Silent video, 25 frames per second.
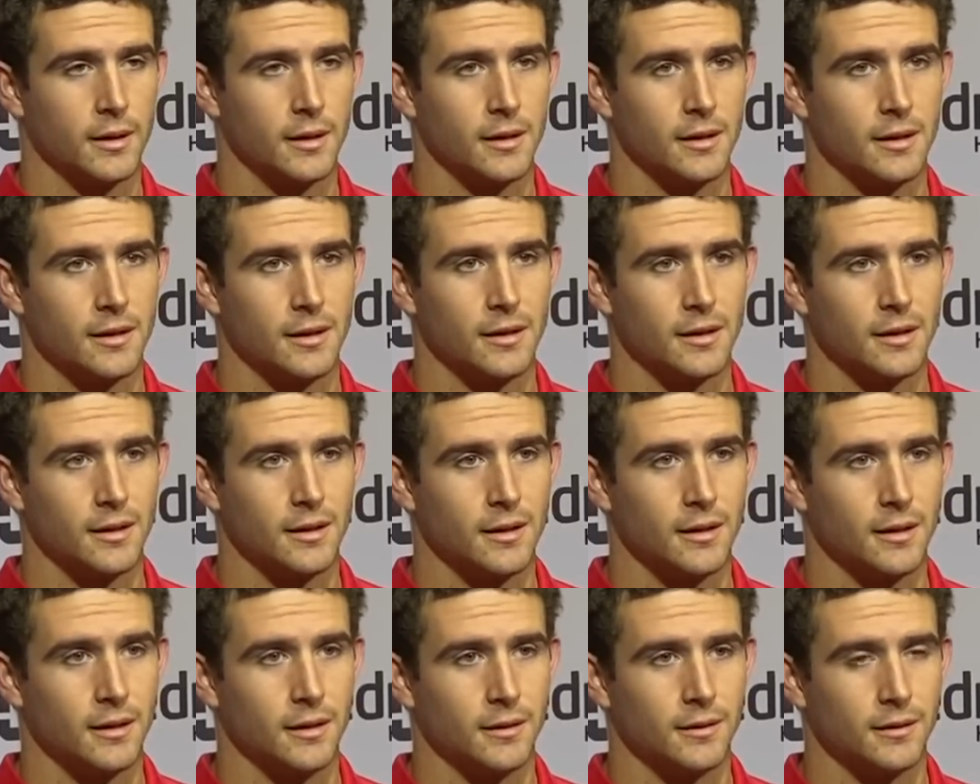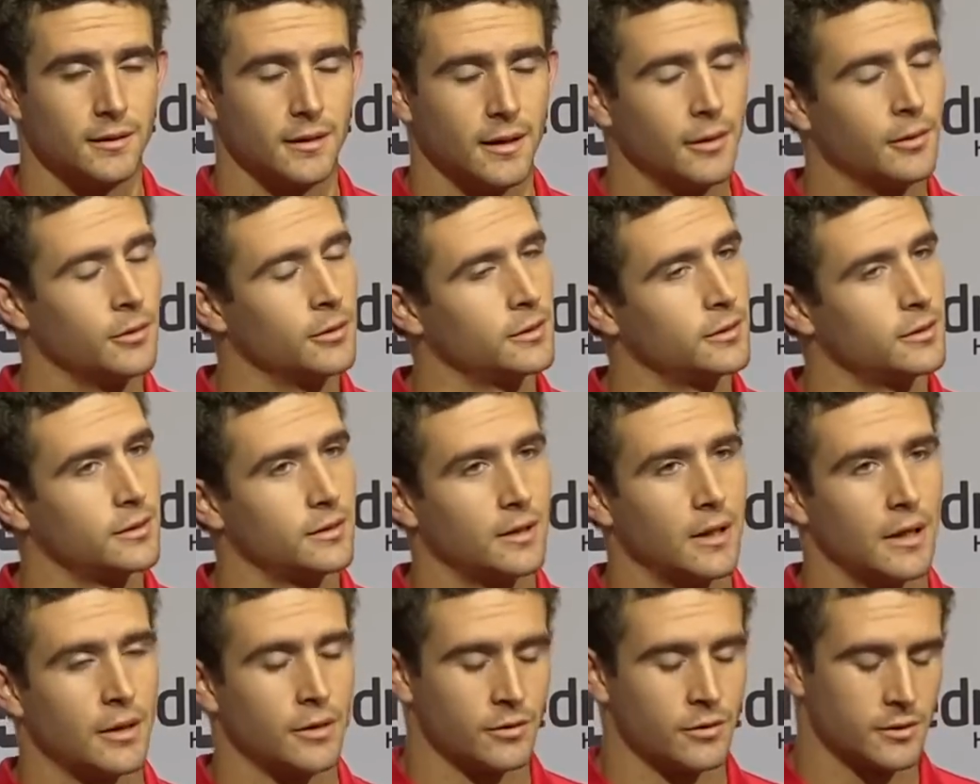That
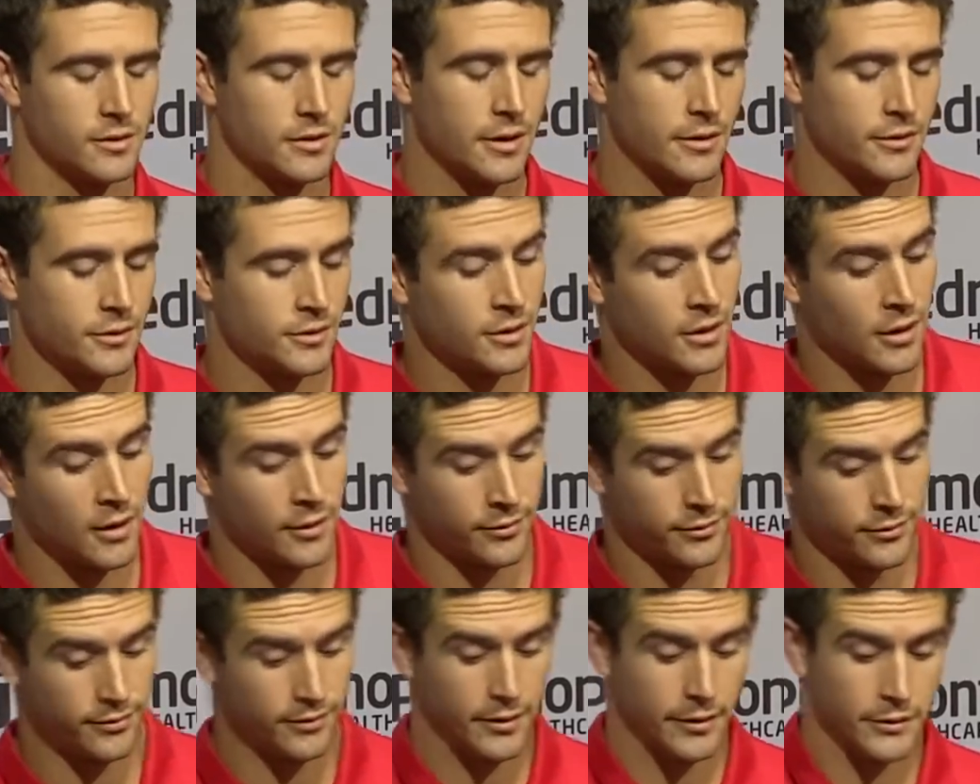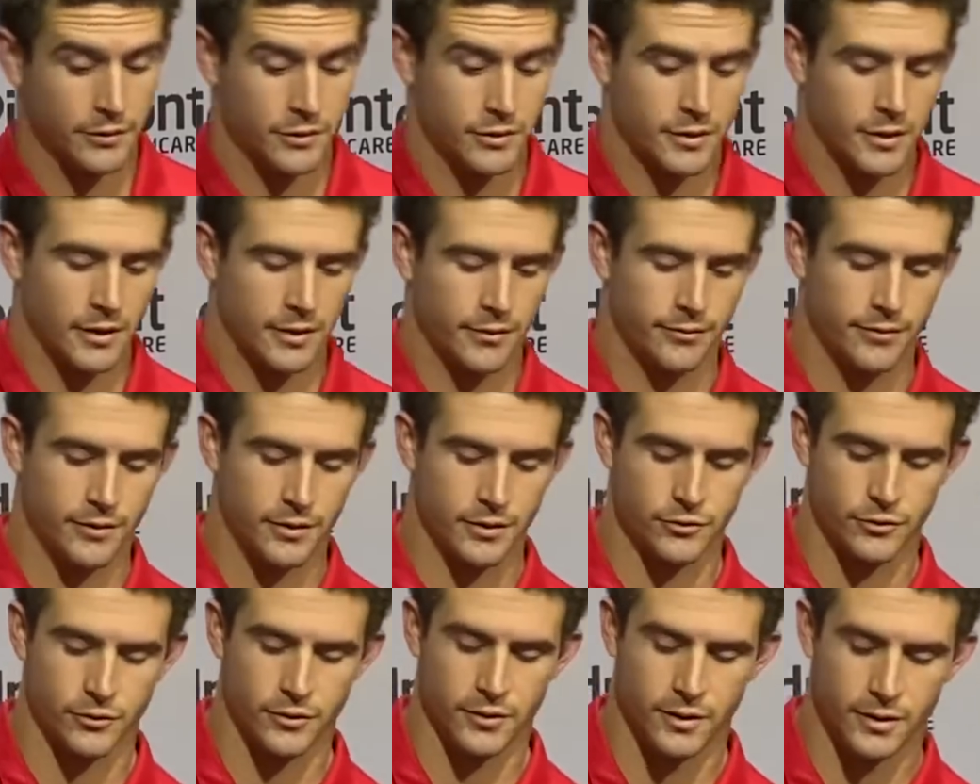was a tough
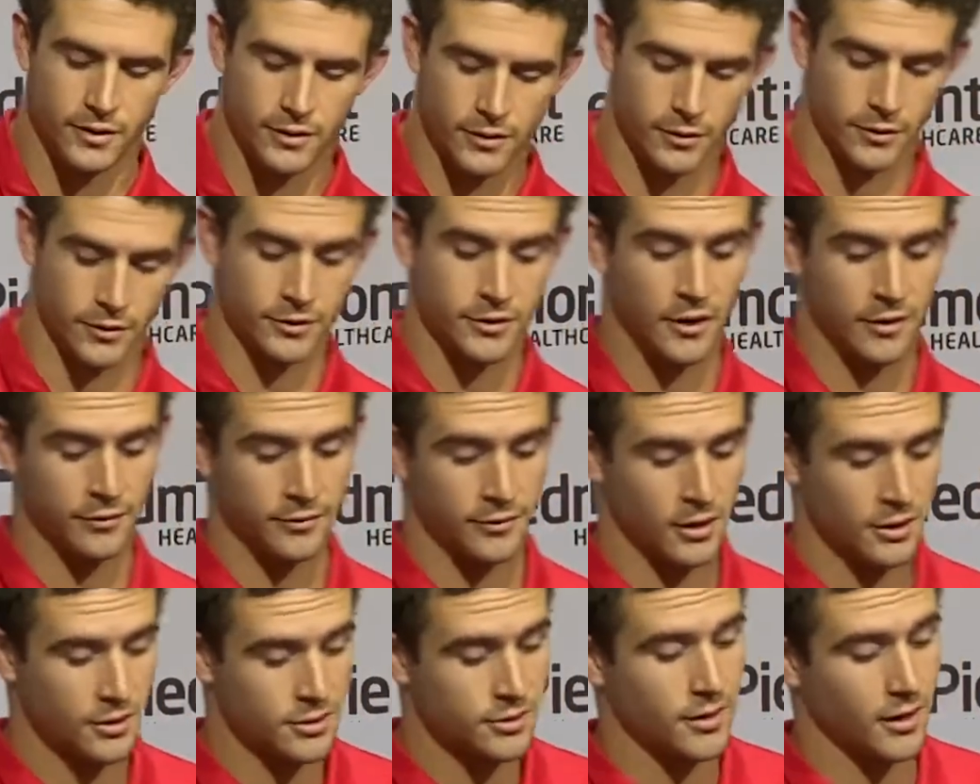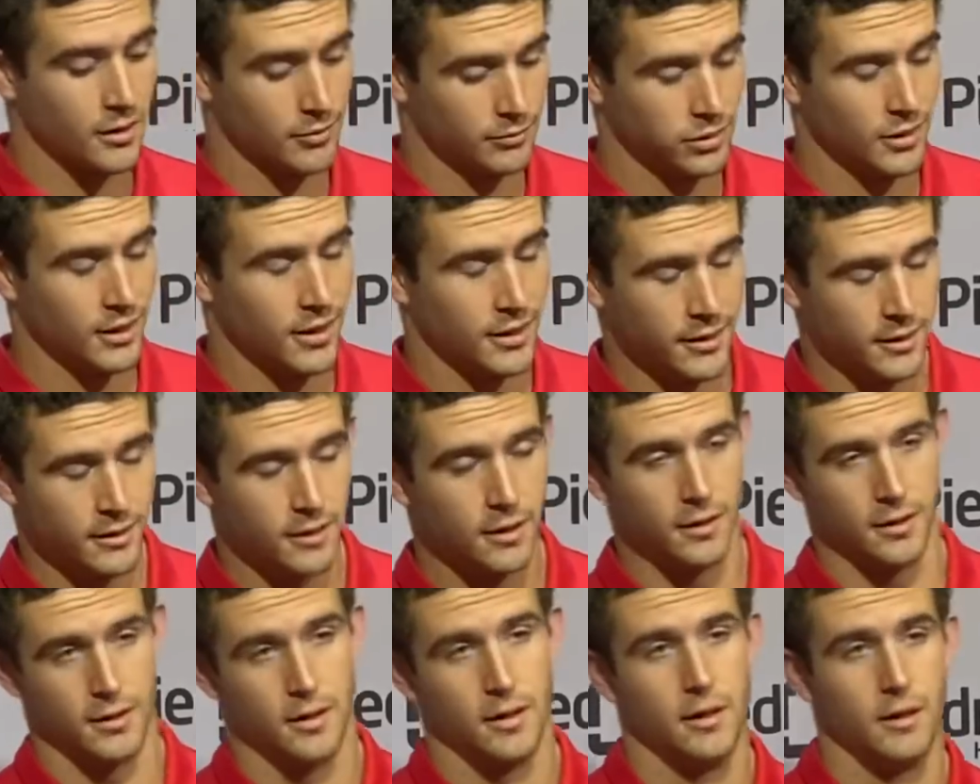touchdown play
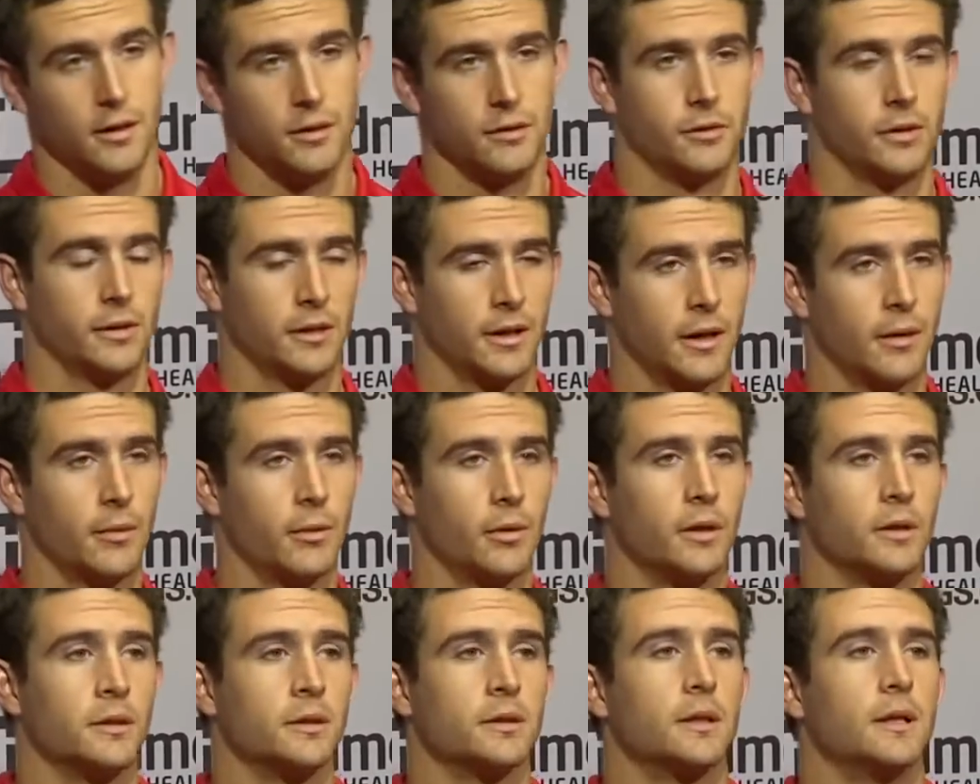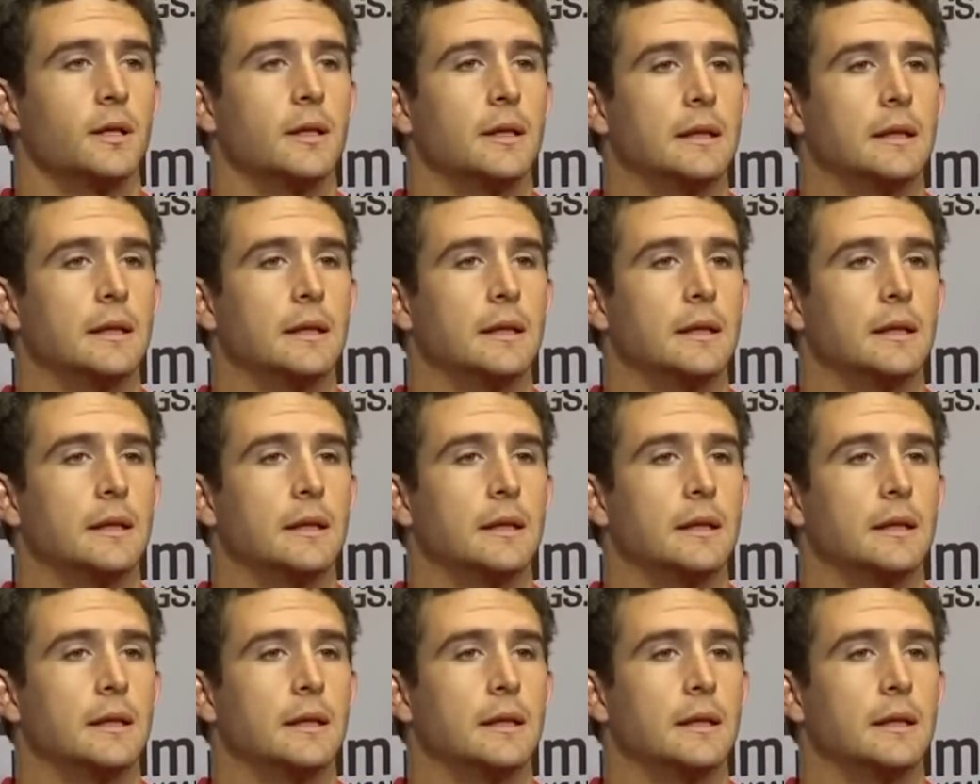is what that was.